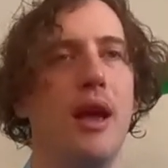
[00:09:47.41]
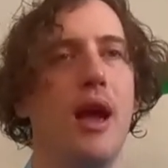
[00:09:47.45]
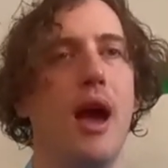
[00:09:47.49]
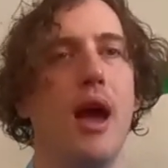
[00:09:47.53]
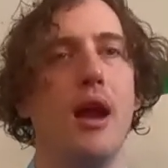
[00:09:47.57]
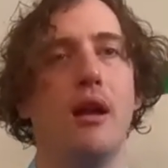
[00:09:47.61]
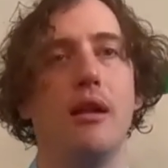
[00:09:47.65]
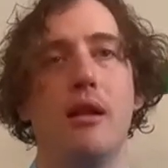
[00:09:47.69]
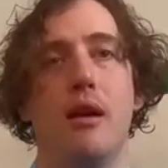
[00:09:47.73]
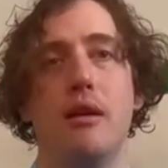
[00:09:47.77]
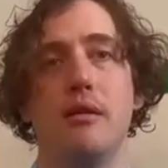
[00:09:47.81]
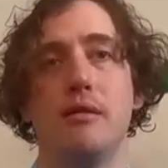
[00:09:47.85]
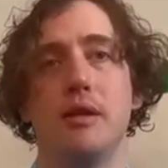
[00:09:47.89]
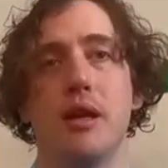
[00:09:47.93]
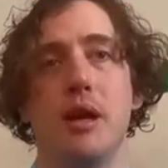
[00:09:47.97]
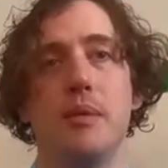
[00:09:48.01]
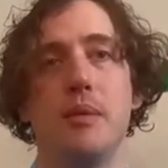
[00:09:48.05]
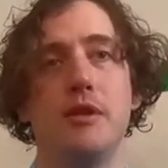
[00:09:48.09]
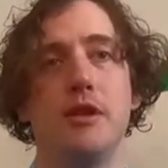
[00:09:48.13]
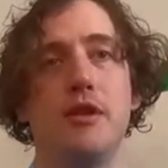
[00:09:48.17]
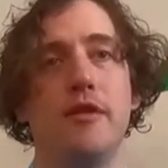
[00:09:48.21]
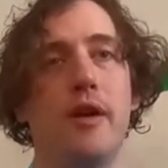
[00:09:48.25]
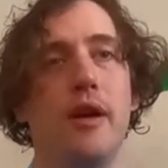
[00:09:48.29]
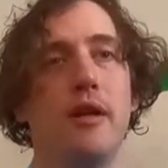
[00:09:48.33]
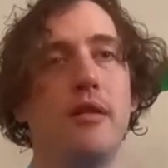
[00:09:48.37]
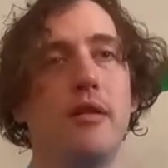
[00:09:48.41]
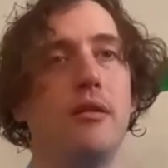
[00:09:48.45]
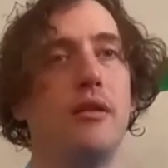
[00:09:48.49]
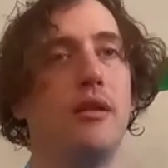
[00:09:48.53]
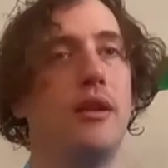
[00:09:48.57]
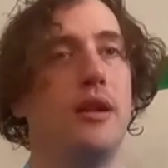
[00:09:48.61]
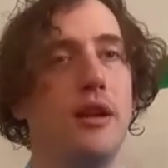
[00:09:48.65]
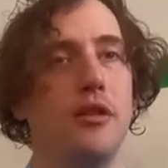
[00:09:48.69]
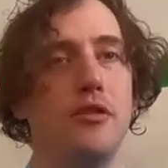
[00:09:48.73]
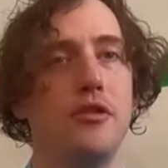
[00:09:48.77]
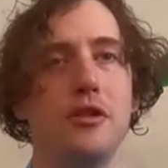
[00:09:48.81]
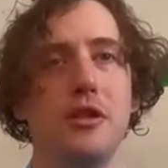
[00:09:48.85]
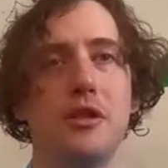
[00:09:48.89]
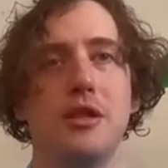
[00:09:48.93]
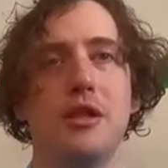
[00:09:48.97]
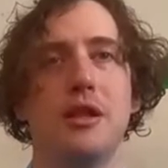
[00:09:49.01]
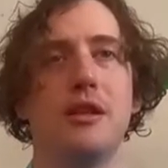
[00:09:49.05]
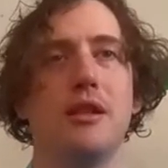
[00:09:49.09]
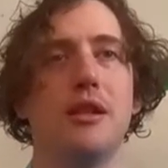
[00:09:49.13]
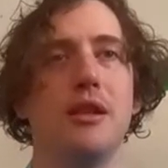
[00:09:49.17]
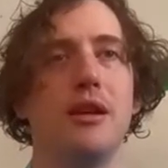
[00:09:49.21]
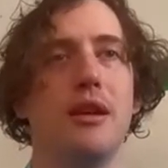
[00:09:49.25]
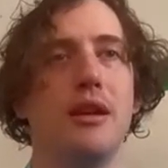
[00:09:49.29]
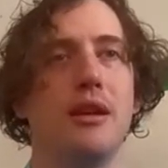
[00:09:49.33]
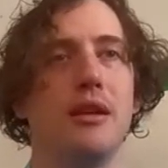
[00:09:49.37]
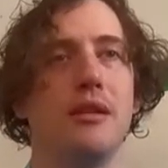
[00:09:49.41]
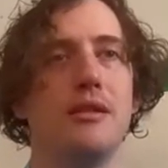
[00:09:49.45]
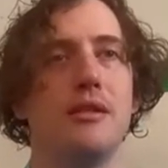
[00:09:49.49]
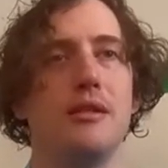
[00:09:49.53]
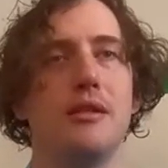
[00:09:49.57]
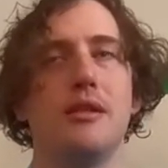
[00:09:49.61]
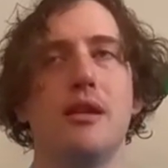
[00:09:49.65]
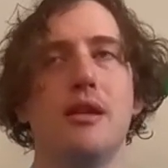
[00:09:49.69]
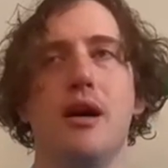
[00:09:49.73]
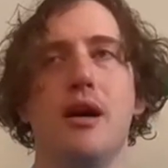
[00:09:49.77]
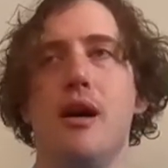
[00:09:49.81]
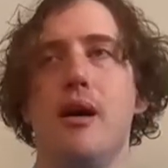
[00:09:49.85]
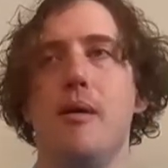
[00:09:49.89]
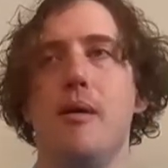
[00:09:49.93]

And a lot of times you find really interesting things.